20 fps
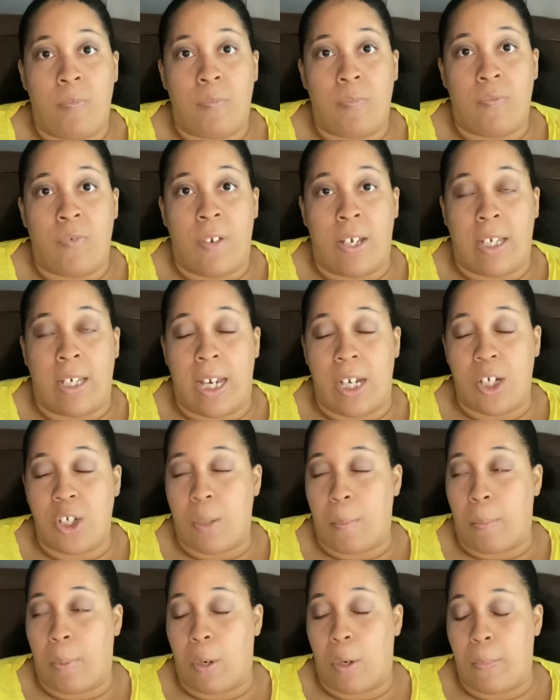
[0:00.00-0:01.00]

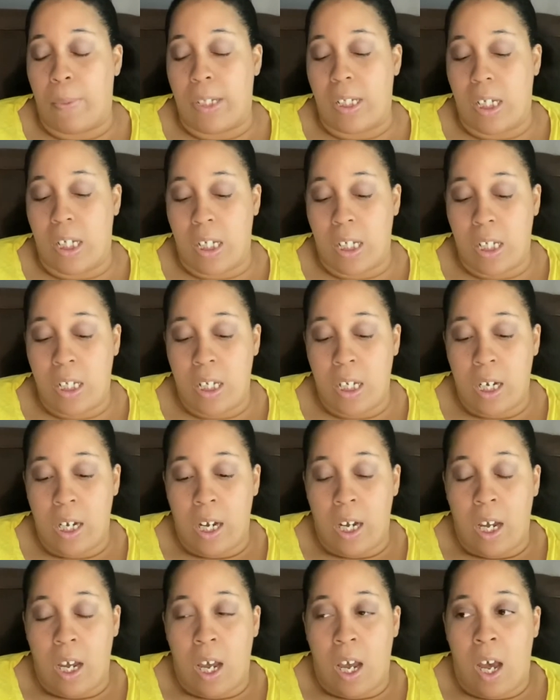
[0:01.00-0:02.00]
vacation purposes.
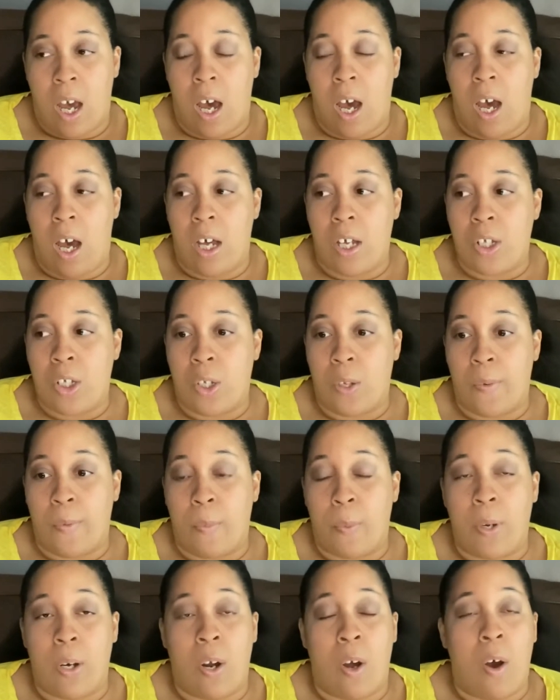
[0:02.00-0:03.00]
So
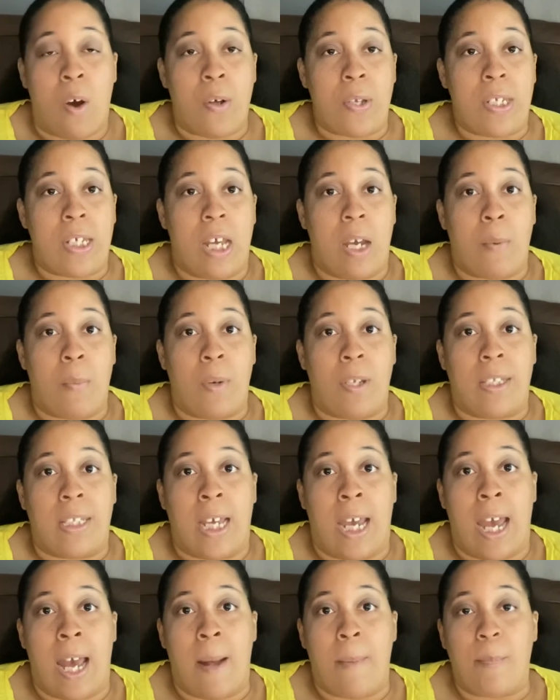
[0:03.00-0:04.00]
we're all set with
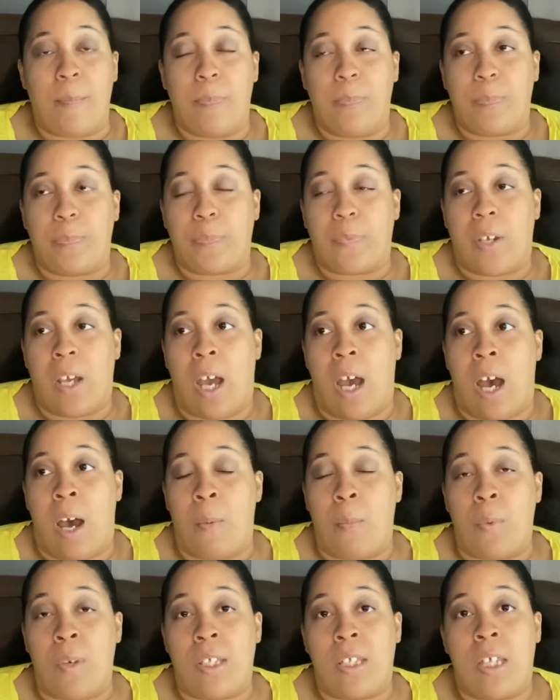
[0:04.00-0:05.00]
that.
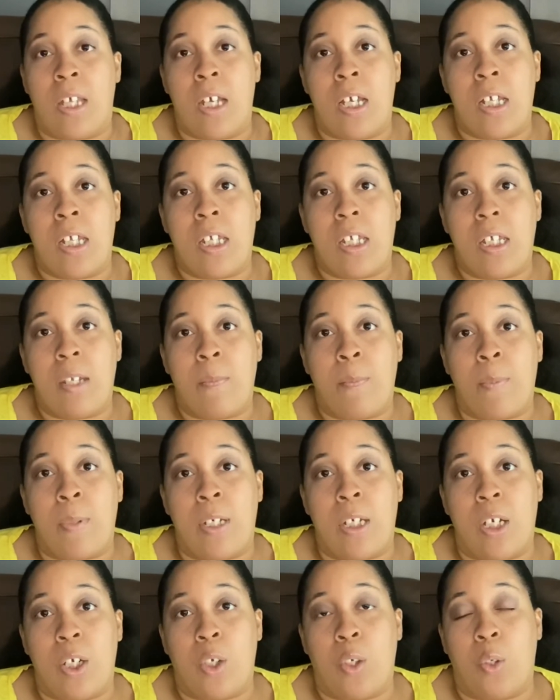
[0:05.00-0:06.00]
With this
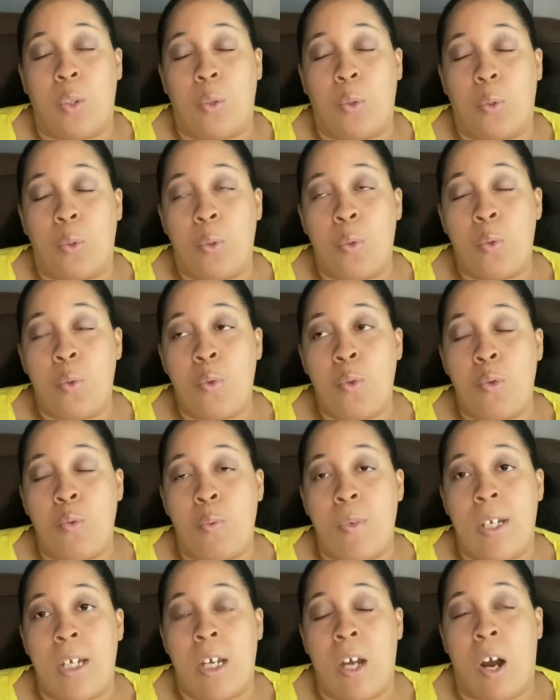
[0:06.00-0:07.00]
particular cruise,
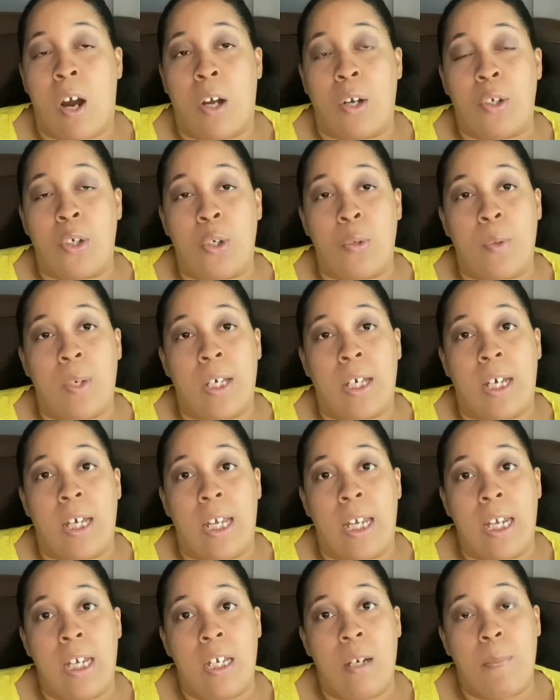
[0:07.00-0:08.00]
we are doing an
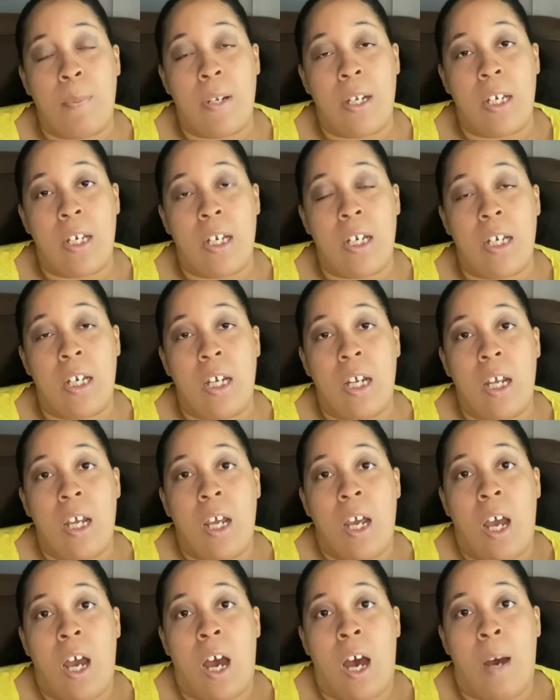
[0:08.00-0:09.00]
independent
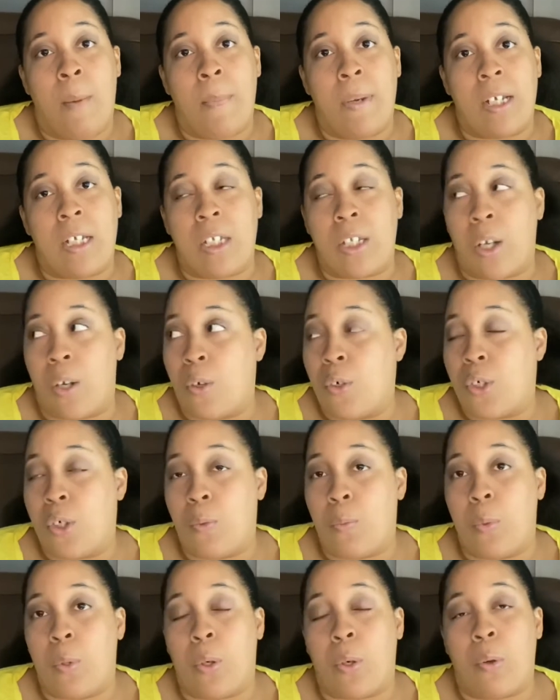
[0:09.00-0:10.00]

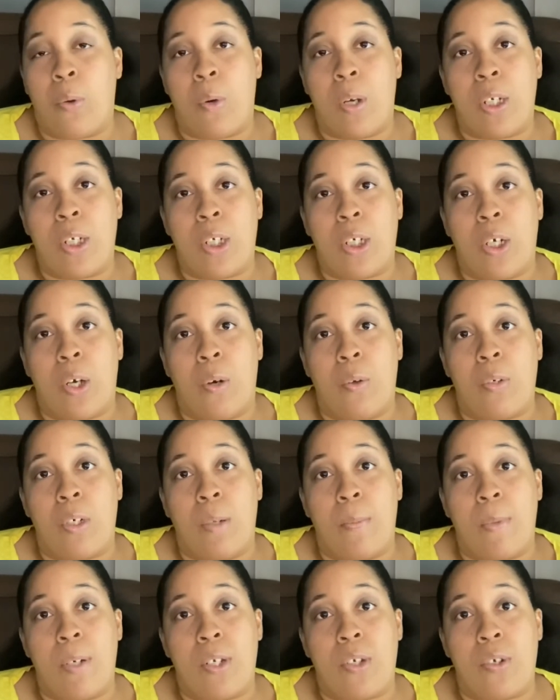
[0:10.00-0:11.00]
excursion. We're going to go
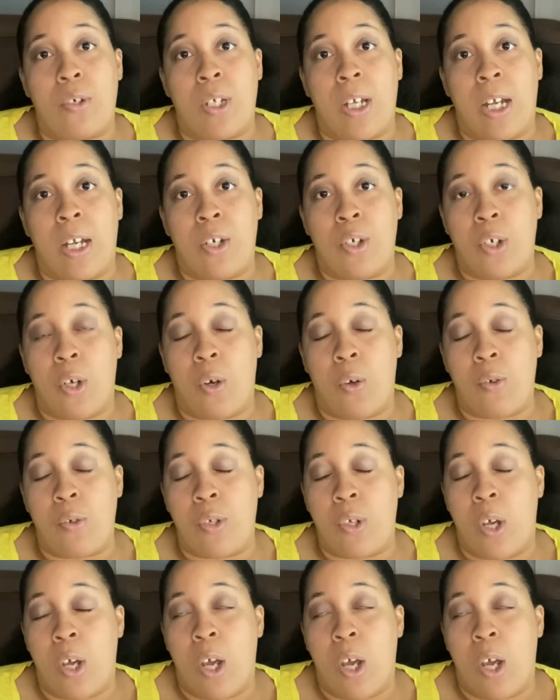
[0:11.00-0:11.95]
to Mr. Sancho's.